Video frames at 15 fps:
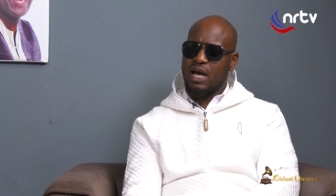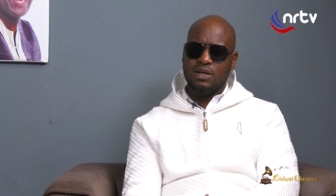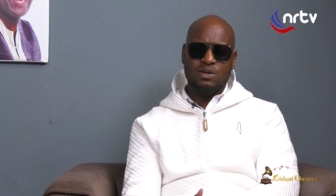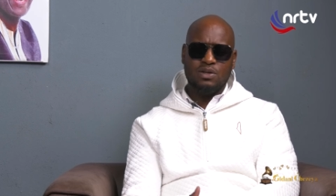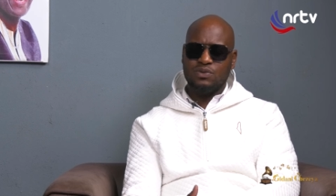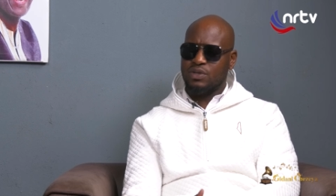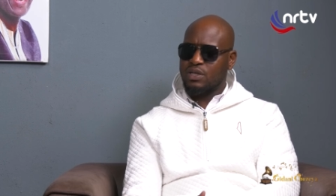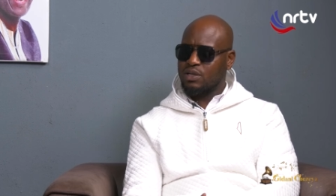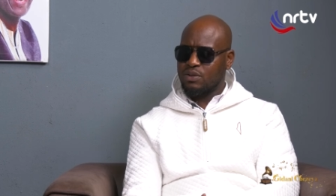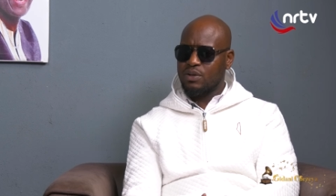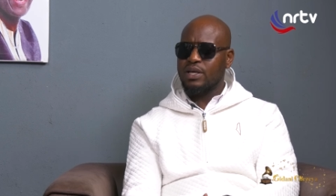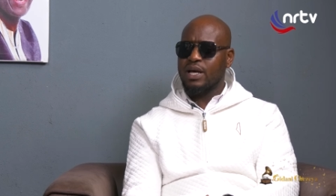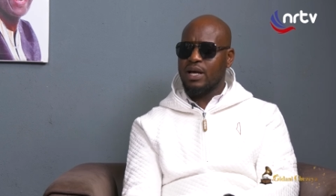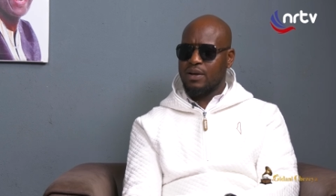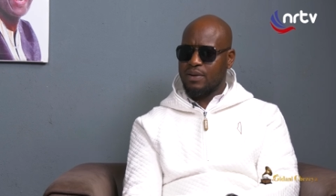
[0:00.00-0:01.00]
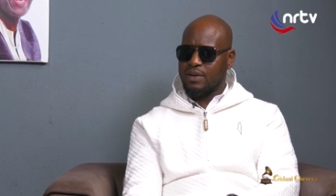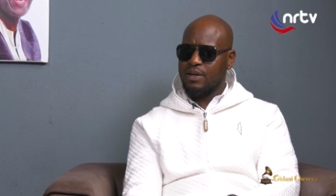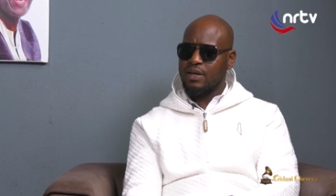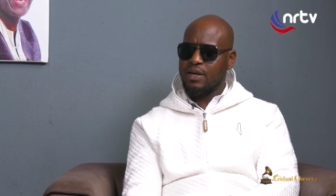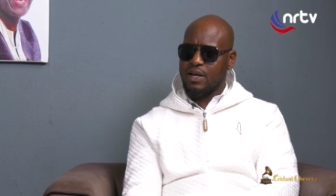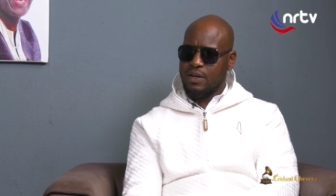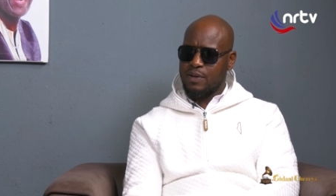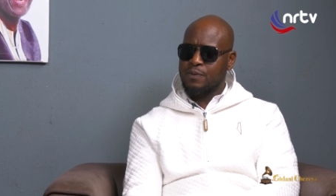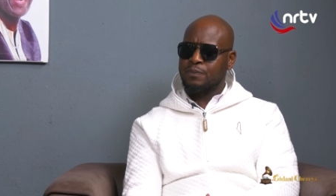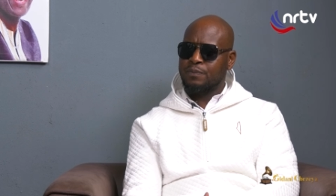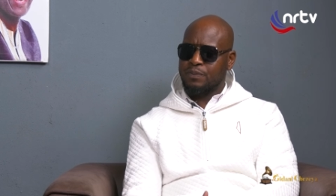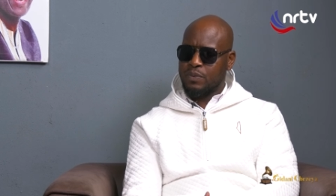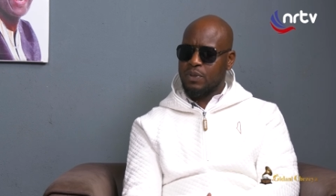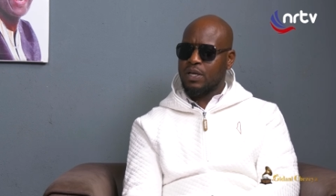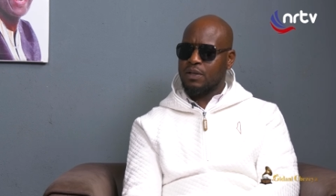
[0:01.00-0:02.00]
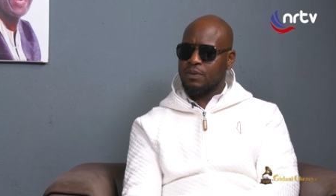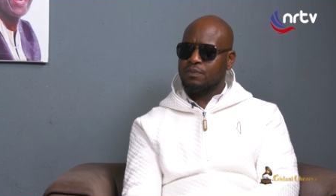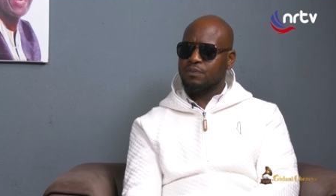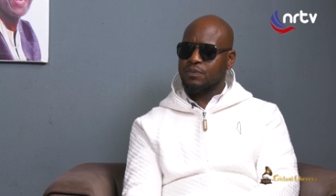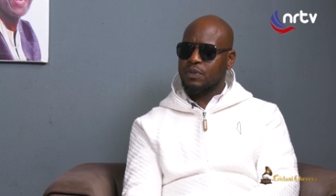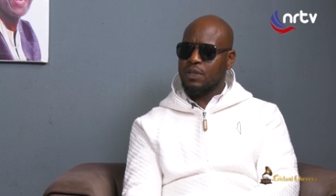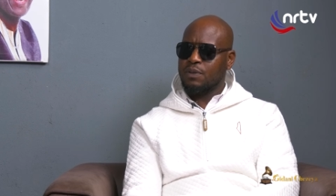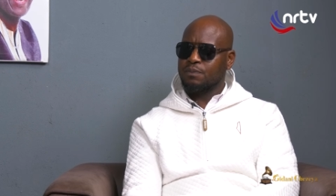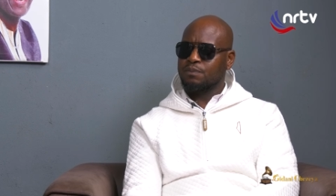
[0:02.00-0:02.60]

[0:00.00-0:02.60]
i don't really know yeah yeah yeah. No, no